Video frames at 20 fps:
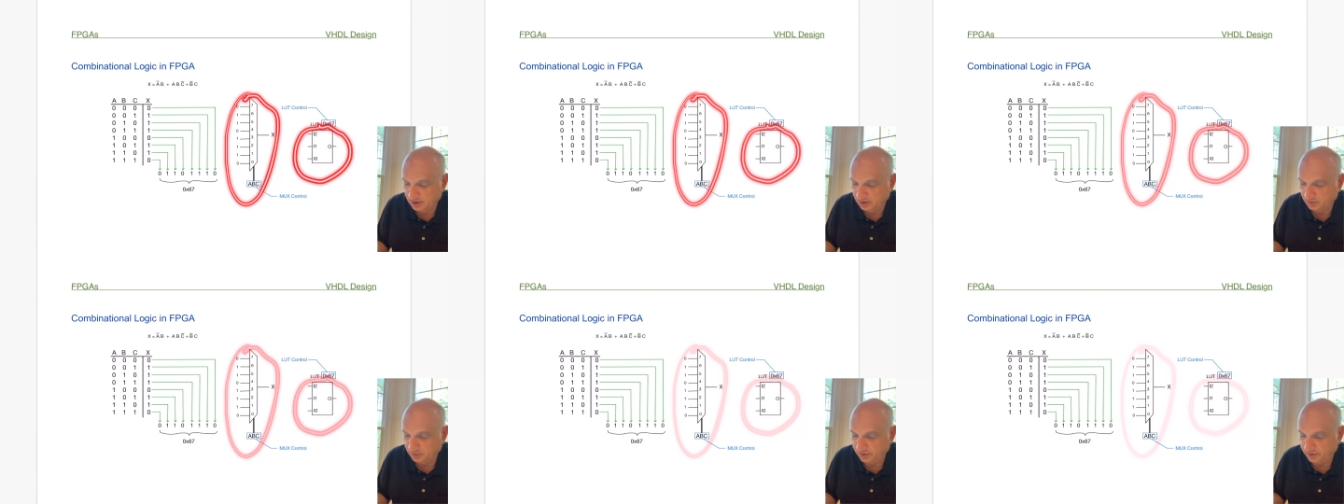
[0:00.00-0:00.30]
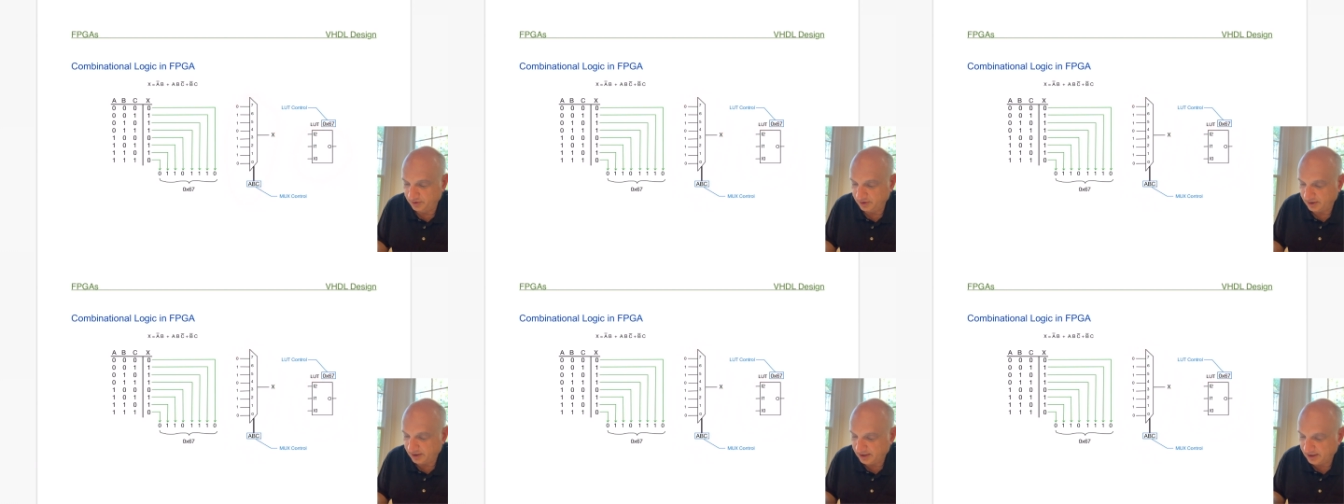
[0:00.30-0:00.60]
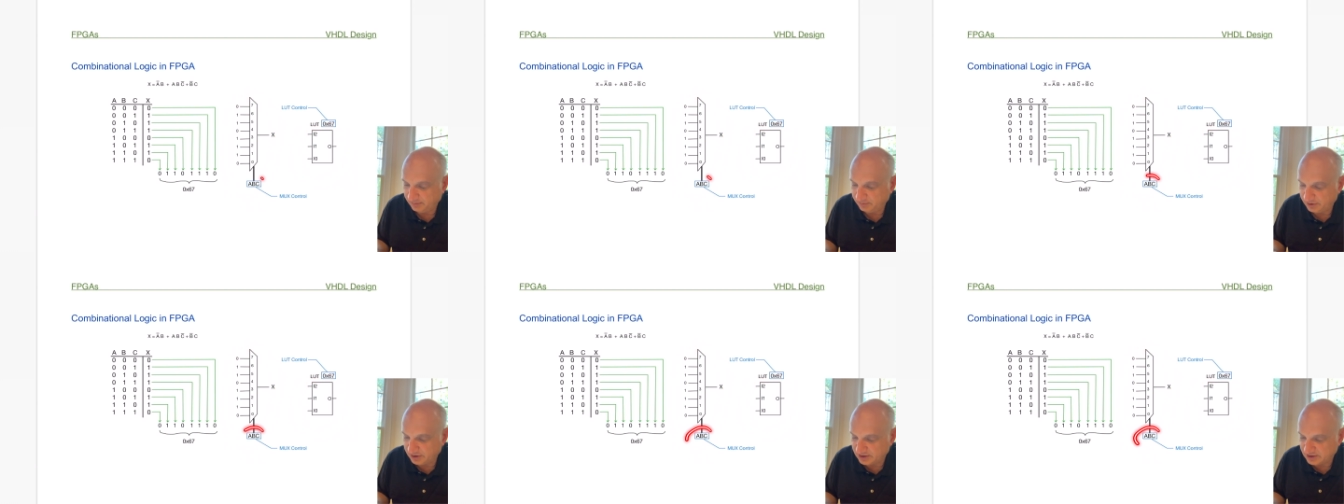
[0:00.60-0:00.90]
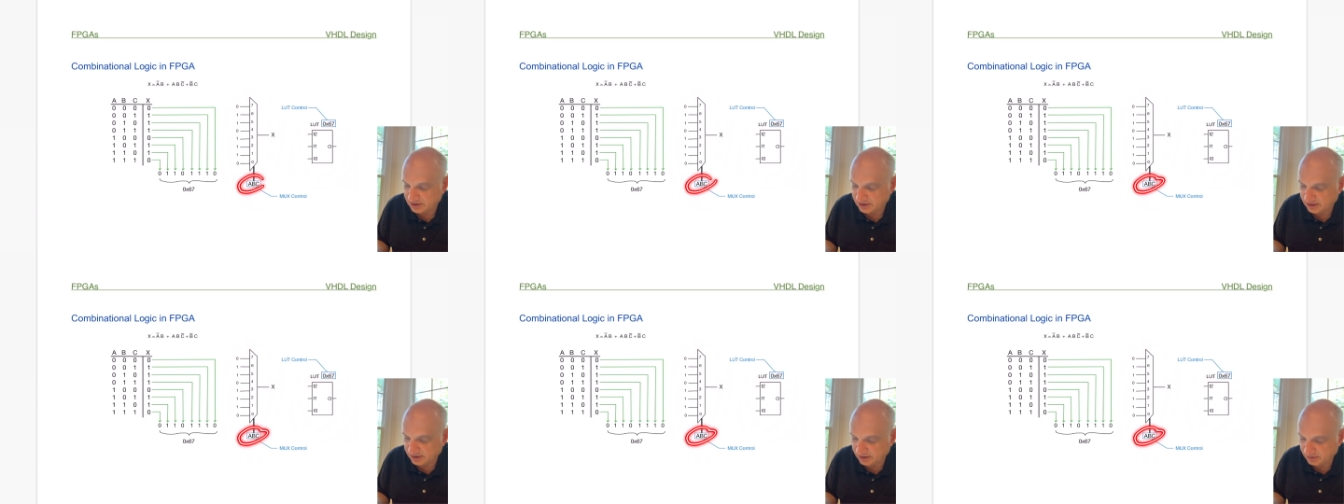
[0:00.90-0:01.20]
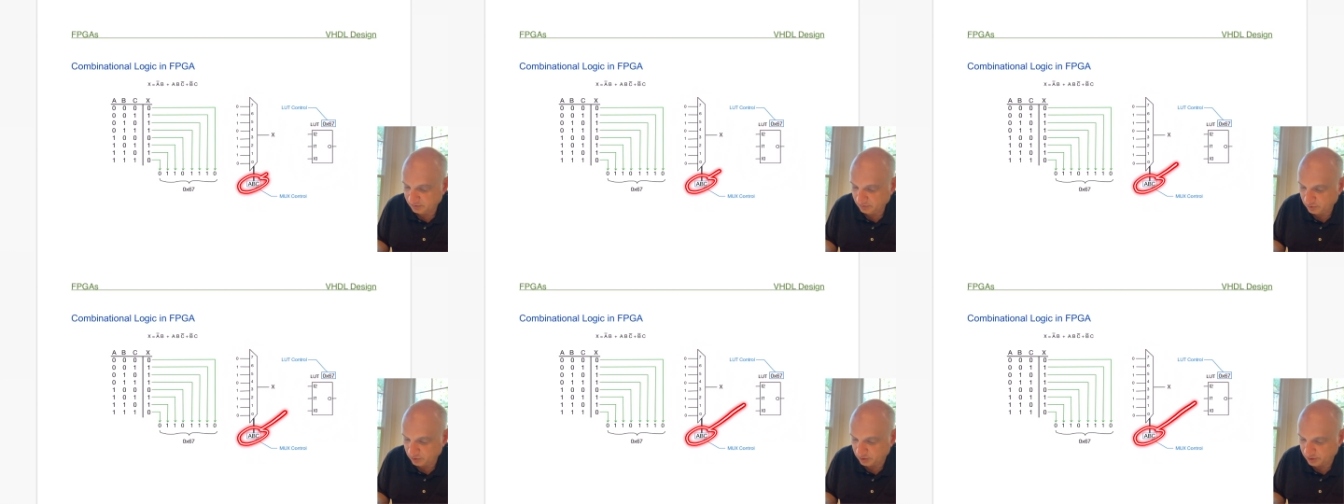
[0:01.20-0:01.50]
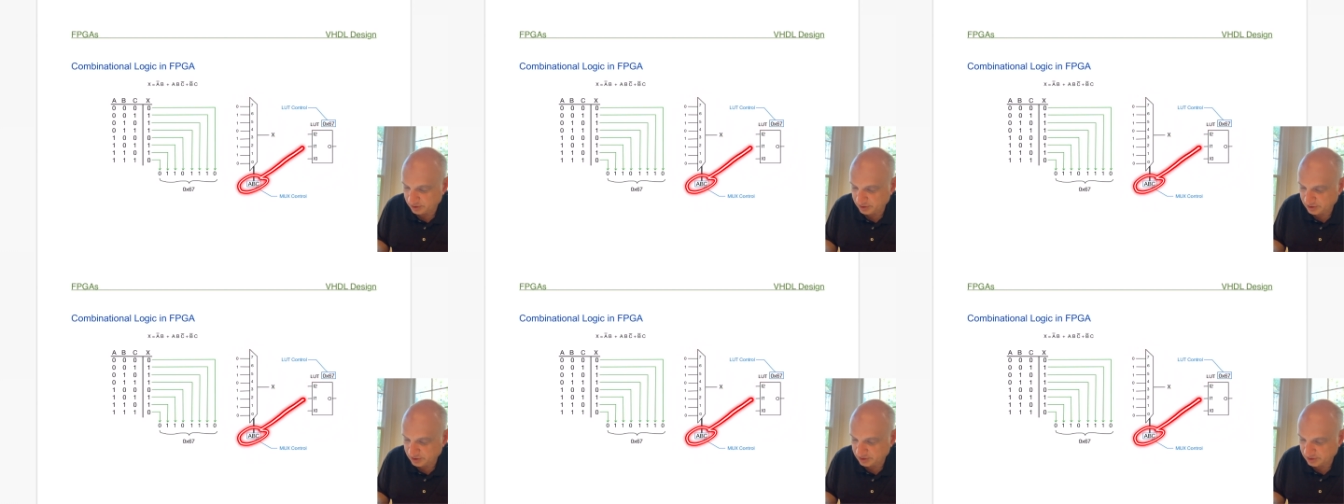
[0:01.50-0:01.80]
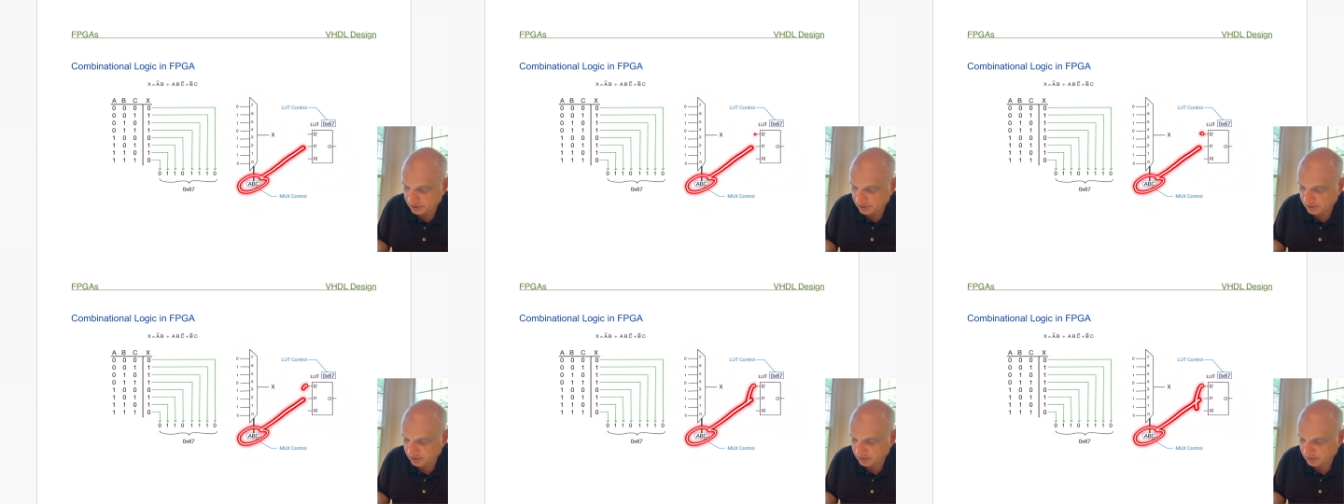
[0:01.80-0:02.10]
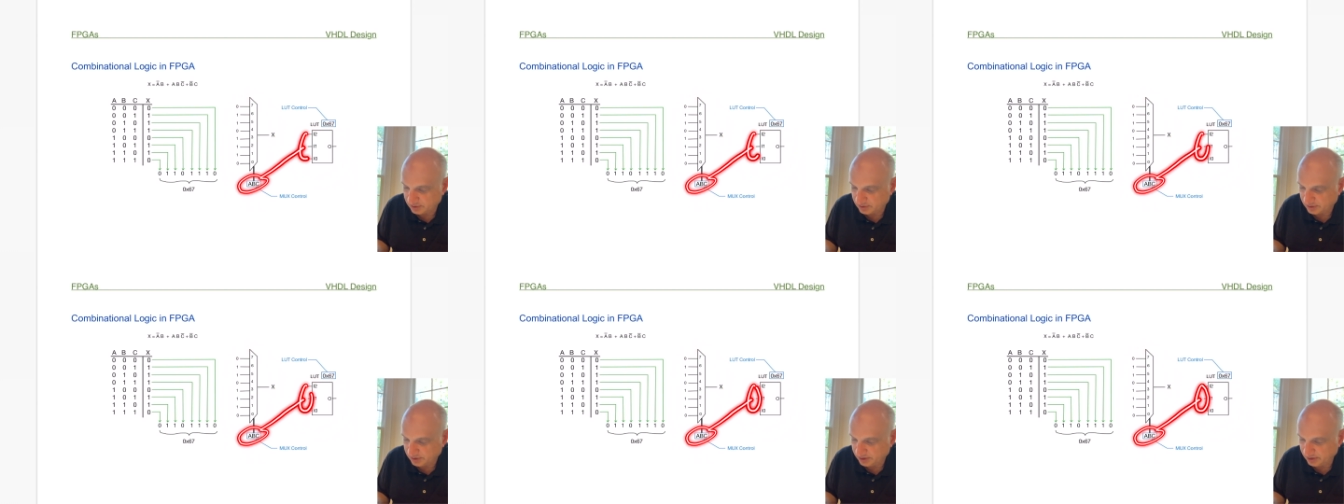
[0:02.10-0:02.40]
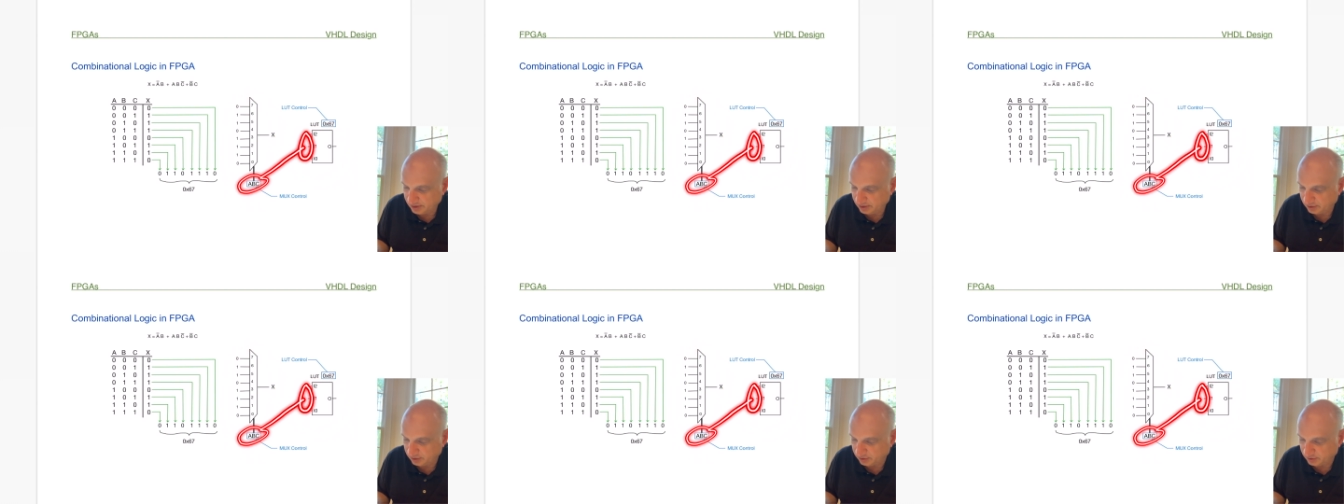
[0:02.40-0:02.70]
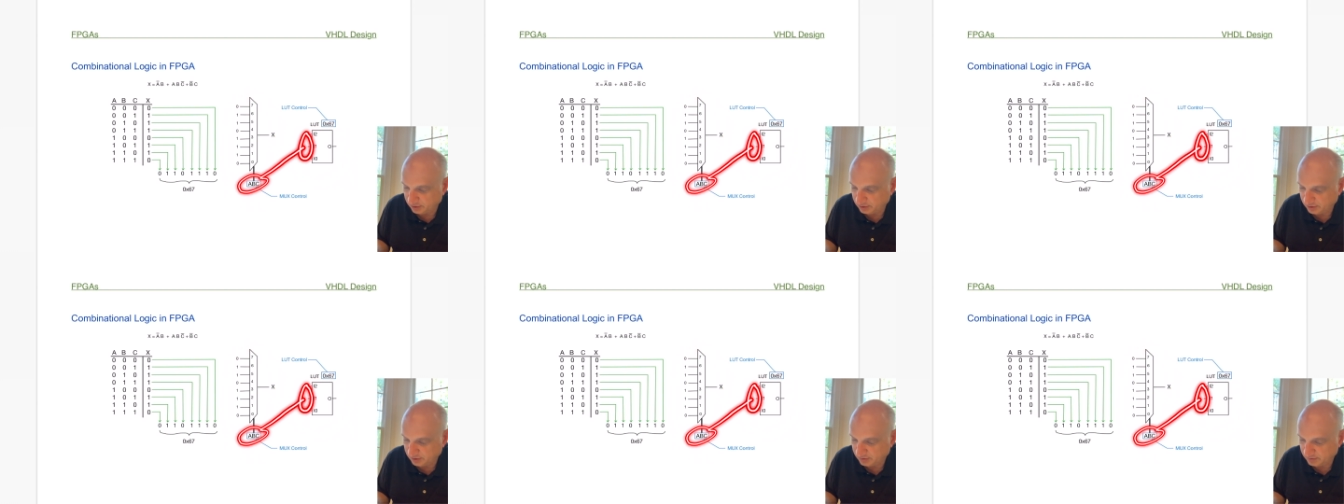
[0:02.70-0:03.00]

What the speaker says: with the ABC inputs here